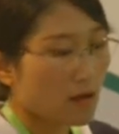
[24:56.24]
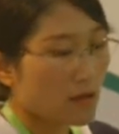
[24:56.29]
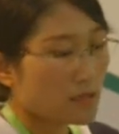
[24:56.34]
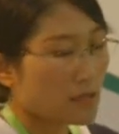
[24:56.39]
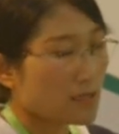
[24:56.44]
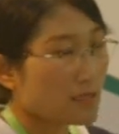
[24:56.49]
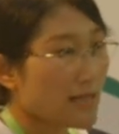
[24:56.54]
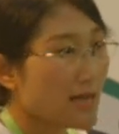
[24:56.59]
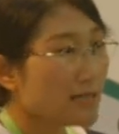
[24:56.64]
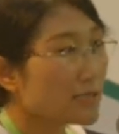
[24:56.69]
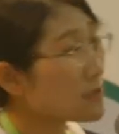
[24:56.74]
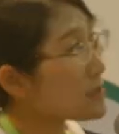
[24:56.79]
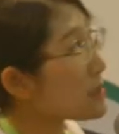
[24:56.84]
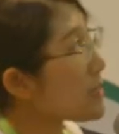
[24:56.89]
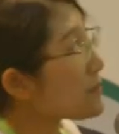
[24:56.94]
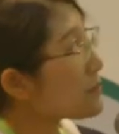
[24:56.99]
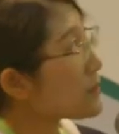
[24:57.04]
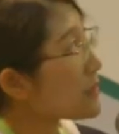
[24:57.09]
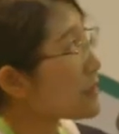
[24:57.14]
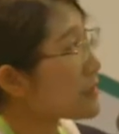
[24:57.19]
The next
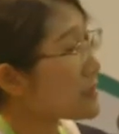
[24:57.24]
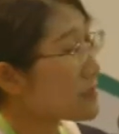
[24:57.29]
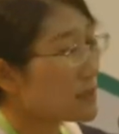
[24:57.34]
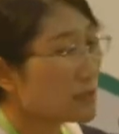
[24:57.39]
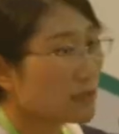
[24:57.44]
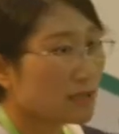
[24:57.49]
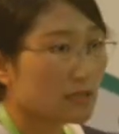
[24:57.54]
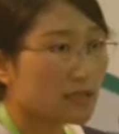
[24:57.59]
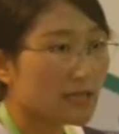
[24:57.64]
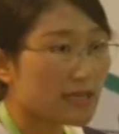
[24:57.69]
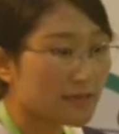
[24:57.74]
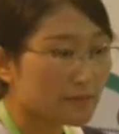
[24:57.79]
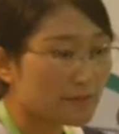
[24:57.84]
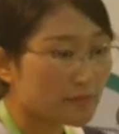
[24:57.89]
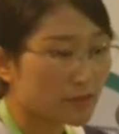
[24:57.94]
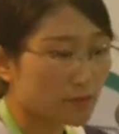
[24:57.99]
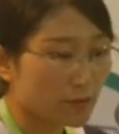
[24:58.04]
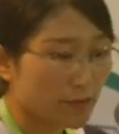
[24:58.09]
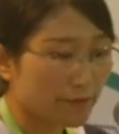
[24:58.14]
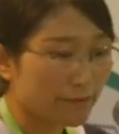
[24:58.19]
step is
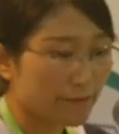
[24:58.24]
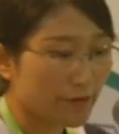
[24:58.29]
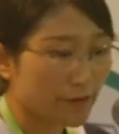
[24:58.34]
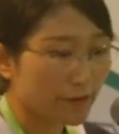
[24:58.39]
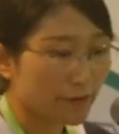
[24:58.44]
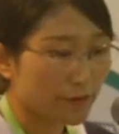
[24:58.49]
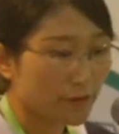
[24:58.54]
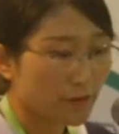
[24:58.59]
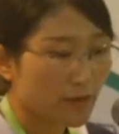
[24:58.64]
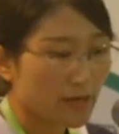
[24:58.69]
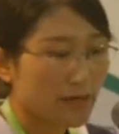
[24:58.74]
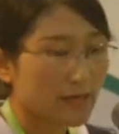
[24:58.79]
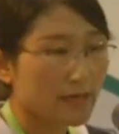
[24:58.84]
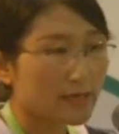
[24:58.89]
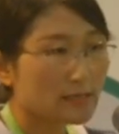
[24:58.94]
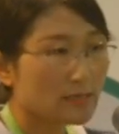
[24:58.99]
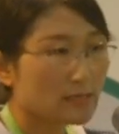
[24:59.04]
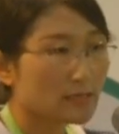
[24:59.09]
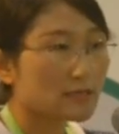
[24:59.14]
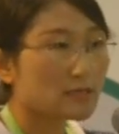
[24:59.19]
claims review.
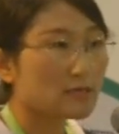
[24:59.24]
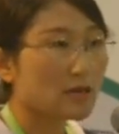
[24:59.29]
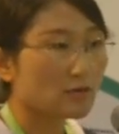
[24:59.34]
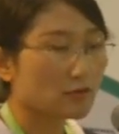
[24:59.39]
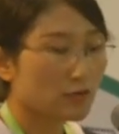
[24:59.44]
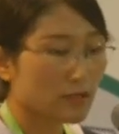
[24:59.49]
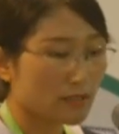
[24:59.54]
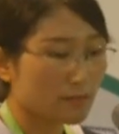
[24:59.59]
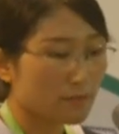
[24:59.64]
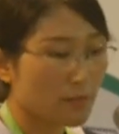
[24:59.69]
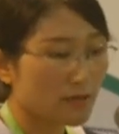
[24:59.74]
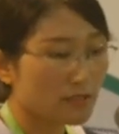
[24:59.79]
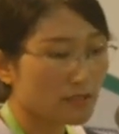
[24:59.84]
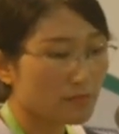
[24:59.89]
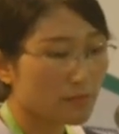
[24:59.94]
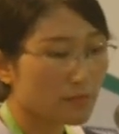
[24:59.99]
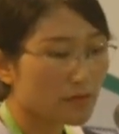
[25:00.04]
It is a responsible